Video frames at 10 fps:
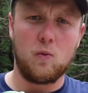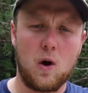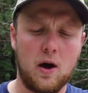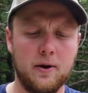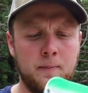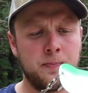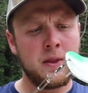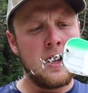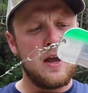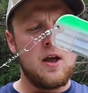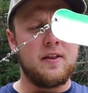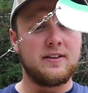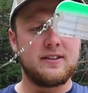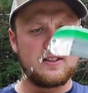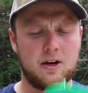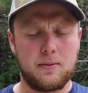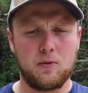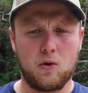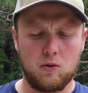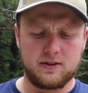water, this is going to be
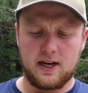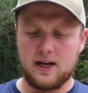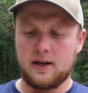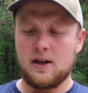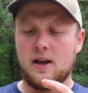rotating.